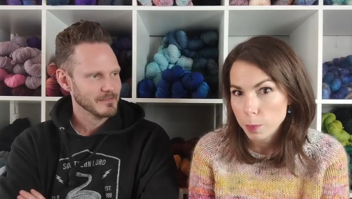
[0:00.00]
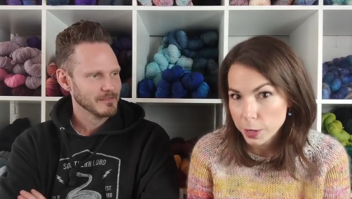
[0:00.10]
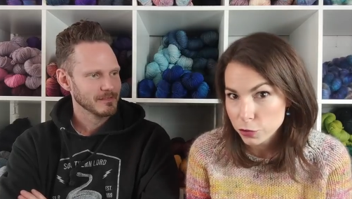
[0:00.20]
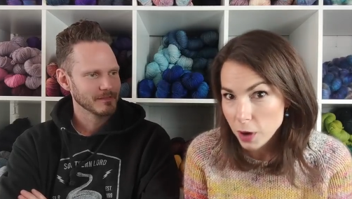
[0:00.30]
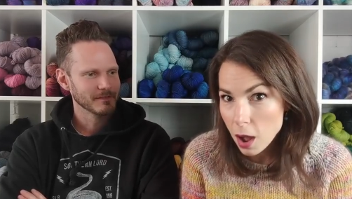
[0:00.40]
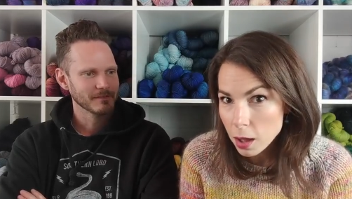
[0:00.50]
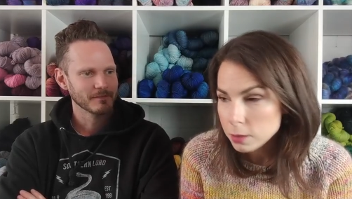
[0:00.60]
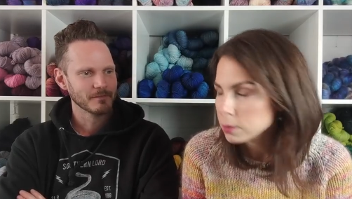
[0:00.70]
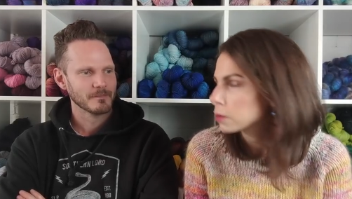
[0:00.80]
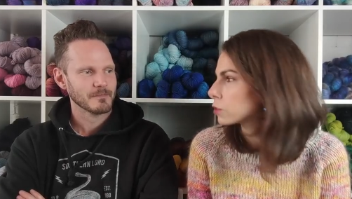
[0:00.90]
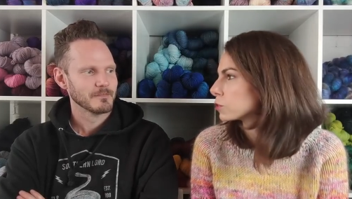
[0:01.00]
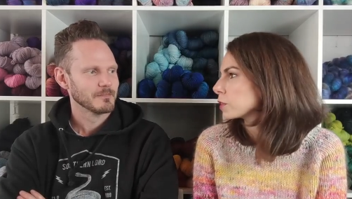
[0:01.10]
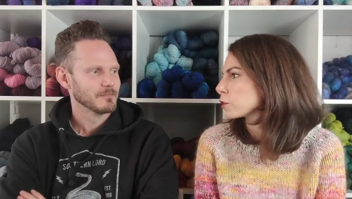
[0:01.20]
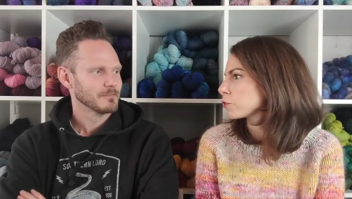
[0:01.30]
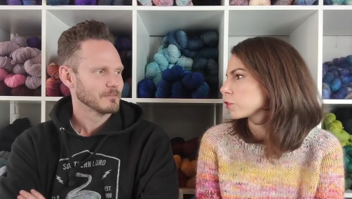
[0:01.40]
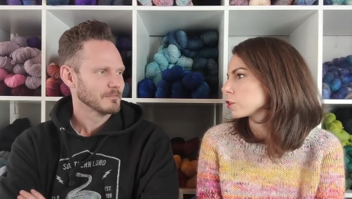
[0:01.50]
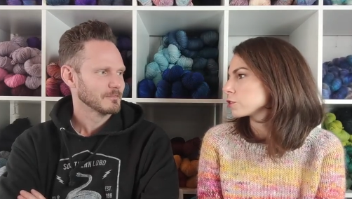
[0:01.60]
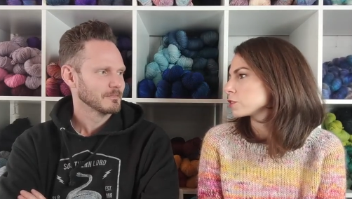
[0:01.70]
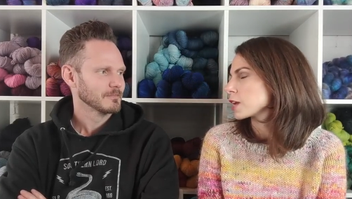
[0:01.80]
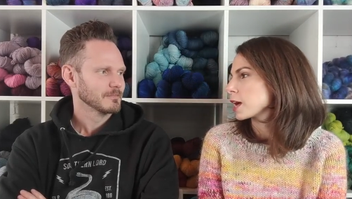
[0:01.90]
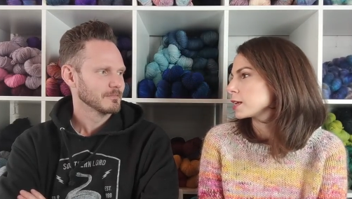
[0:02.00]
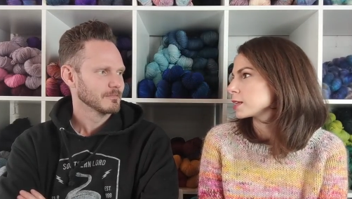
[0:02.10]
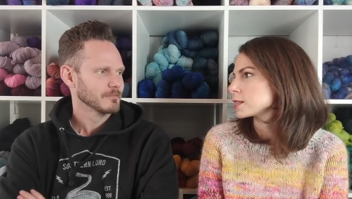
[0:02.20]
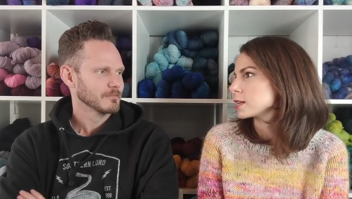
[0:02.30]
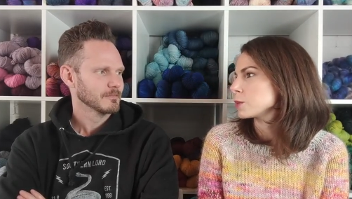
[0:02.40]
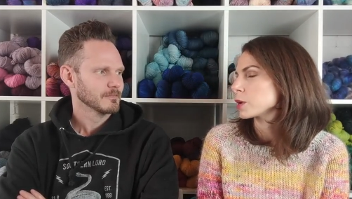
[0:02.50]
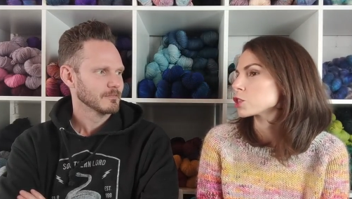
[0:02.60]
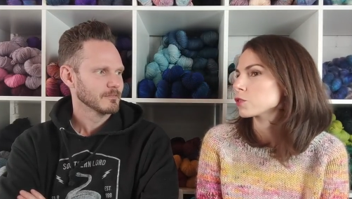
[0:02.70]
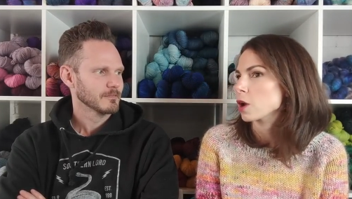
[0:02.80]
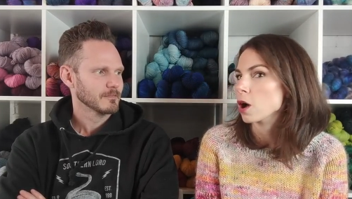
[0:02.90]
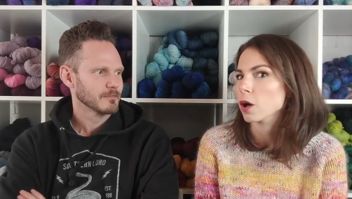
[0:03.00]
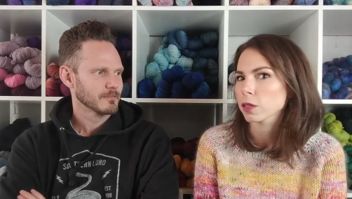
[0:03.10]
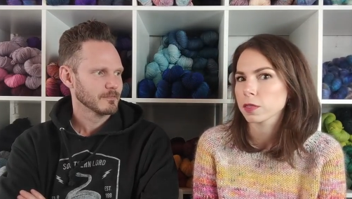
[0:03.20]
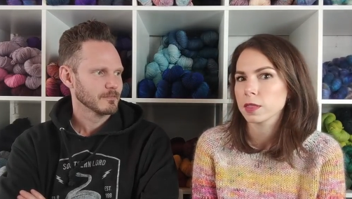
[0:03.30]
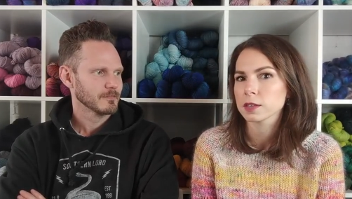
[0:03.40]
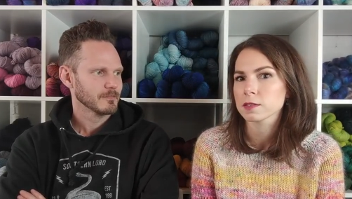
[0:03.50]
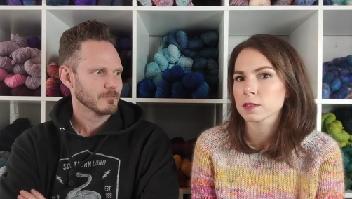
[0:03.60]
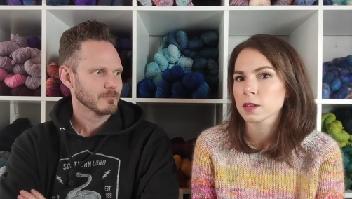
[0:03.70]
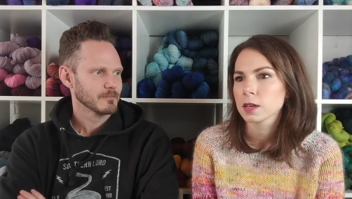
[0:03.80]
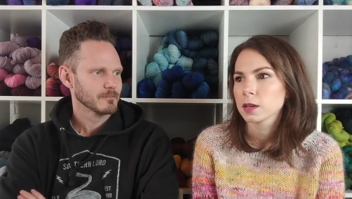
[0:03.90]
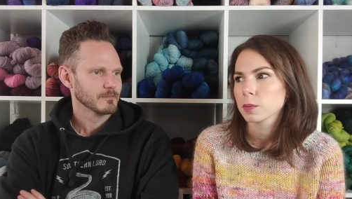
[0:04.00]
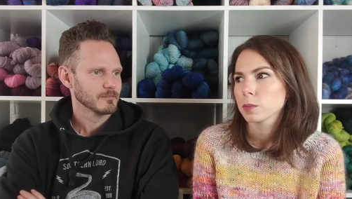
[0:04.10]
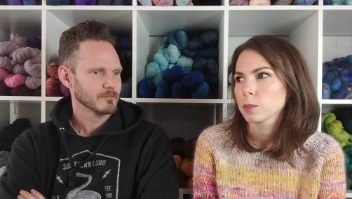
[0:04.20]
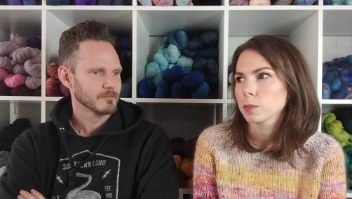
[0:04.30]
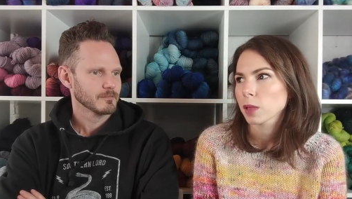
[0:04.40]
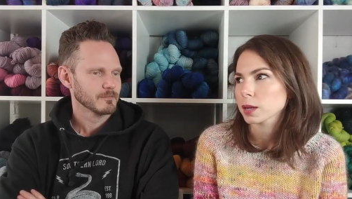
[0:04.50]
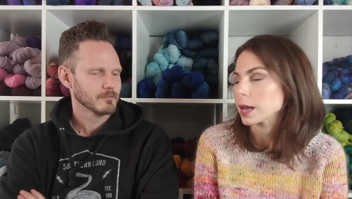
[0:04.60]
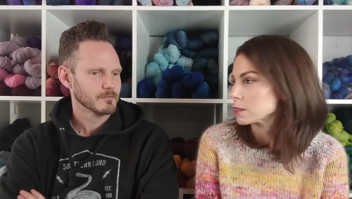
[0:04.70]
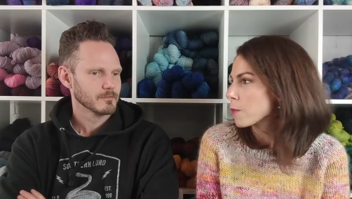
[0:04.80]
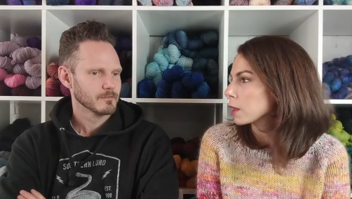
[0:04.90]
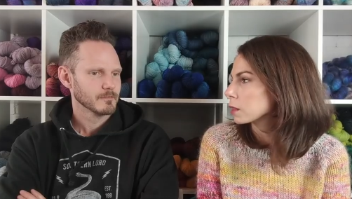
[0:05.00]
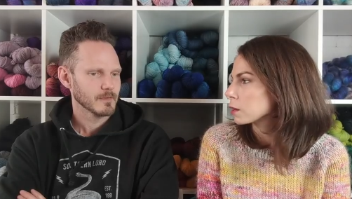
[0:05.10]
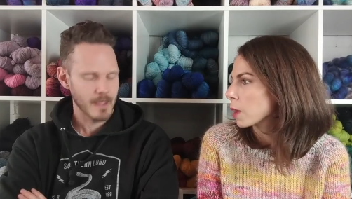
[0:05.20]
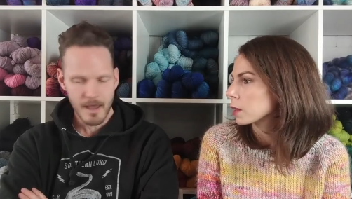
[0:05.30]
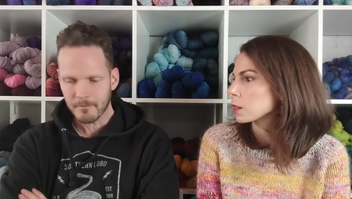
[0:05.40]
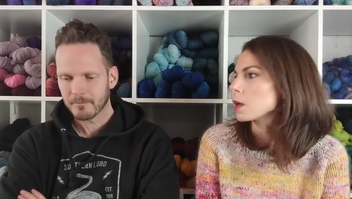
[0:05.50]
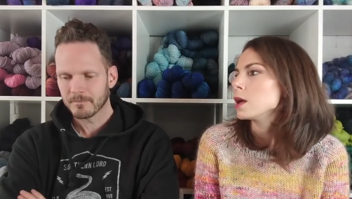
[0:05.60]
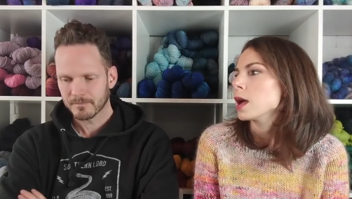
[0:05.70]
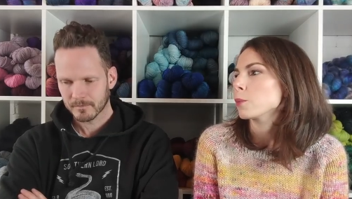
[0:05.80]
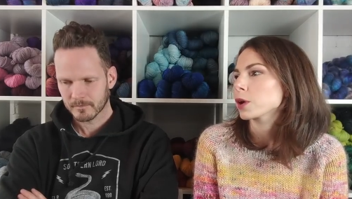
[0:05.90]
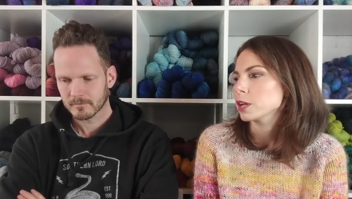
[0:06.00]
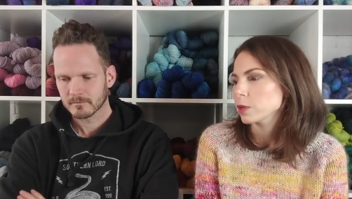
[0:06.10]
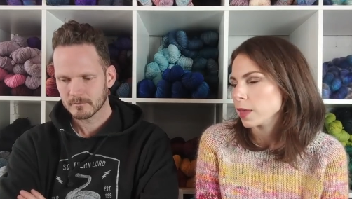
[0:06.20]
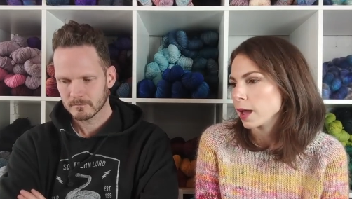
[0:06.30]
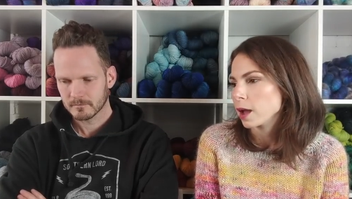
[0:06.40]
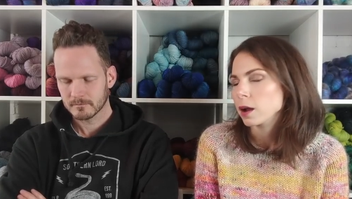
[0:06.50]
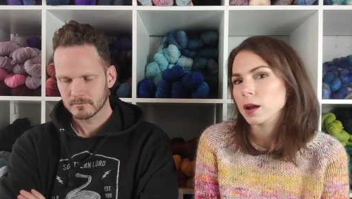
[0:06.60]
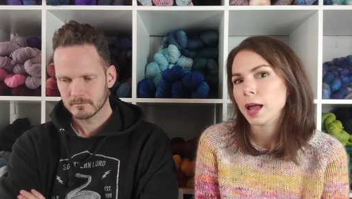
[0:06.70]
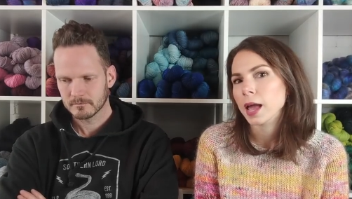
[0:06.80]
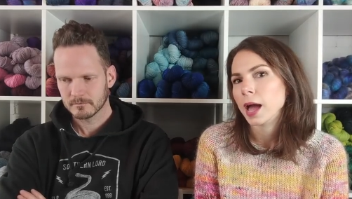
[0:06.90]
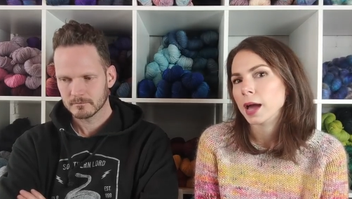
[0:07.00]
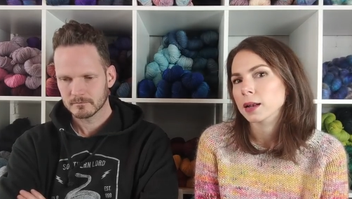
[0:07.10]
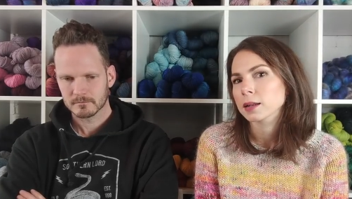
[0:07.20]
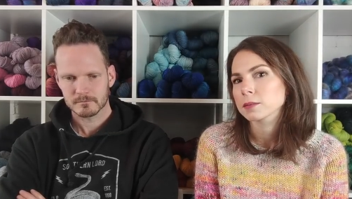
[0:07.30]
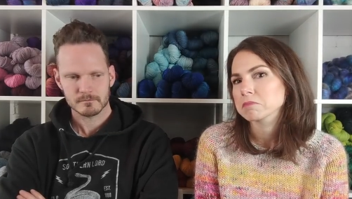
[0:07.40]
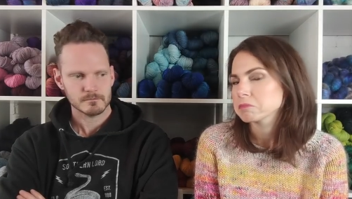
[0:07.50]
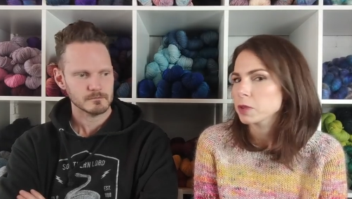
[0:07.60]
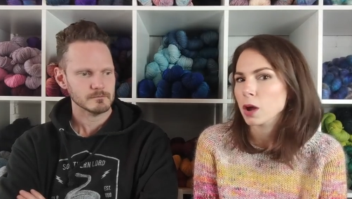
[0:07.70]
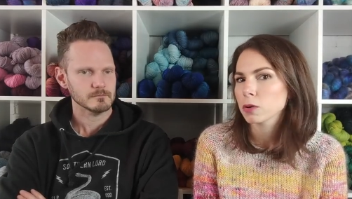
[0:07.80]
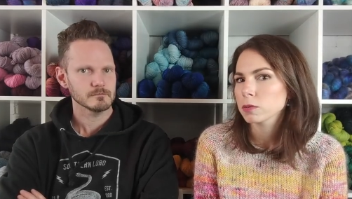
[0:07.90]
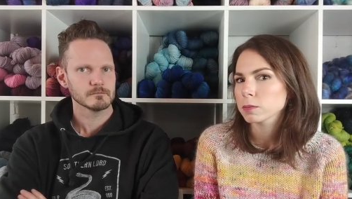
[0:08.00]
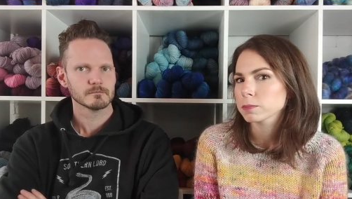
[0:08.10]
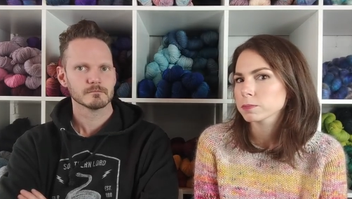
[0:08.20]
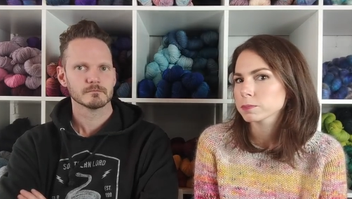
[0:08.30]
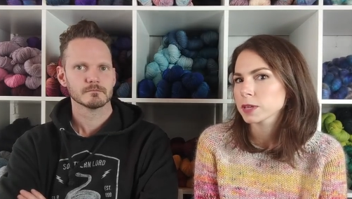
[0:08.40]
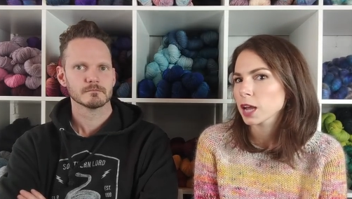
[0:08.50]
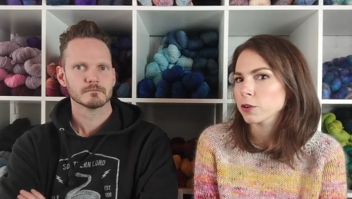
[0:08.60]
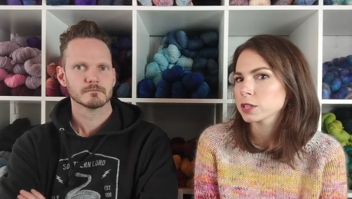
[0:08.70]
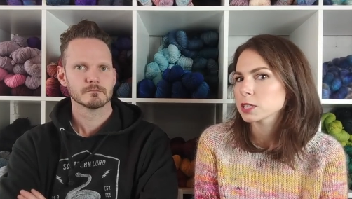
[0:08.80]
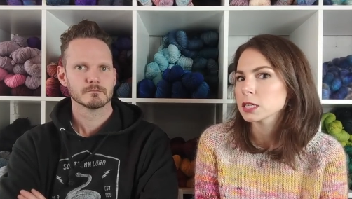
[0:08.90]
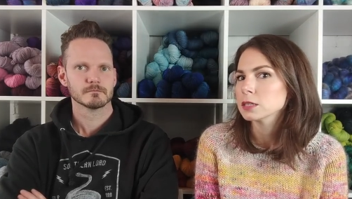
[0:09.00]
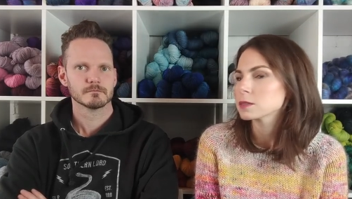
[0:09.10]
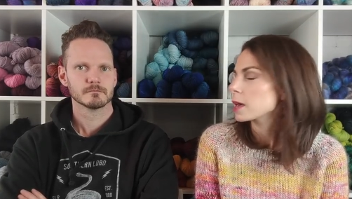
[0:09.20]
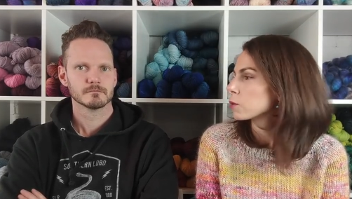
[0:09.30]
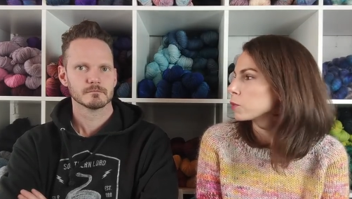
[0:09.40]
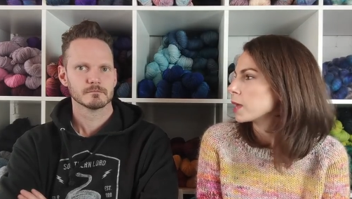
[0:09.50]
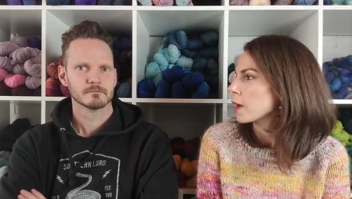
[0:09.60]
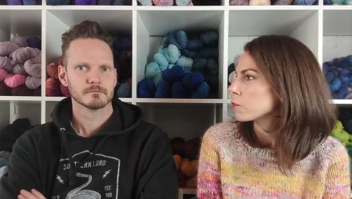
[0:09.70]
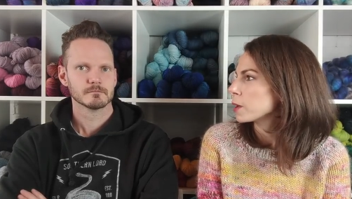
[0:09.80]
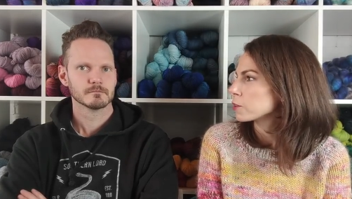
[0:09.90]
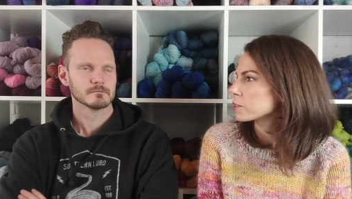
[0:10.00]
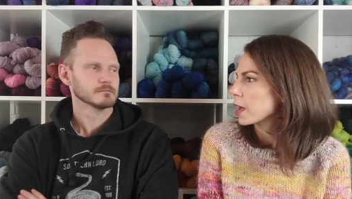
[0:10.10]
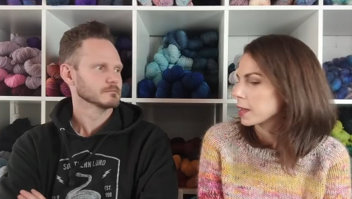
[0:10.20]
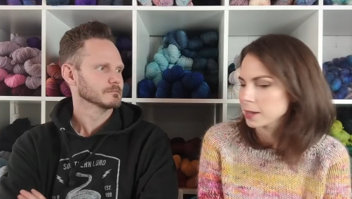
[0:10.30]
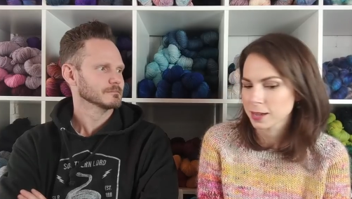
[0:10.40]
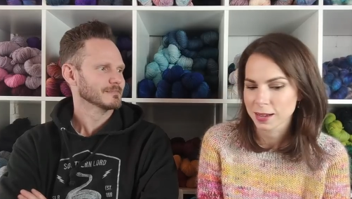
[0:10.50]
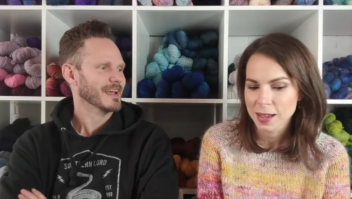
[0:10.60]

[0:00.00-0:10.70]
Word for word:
Speaker 1: Montreal. They're doing their first uh, Knit City Montreal this like next month in a month, yeah. and we're going to be there. And no guarantees that we have a better sign.